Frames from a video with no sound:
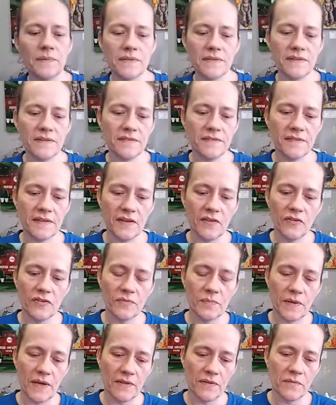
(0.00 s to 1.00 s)
up at these
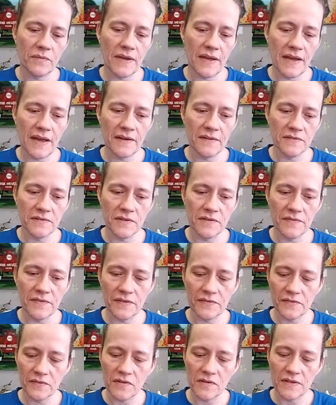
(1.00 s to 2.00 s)
sales, by the way. I don't know
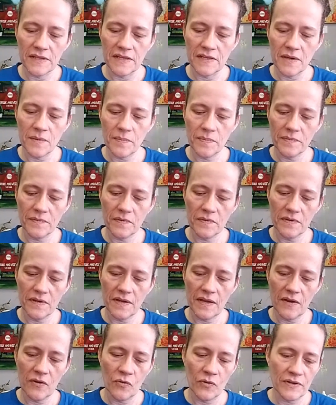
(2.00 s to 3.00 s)
if this will clean up
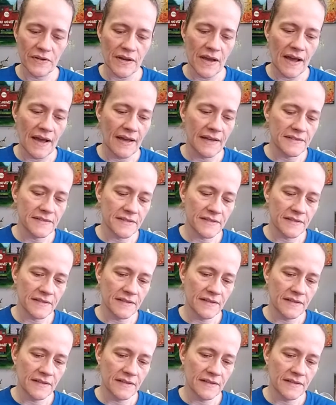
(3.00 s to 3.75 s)
or not.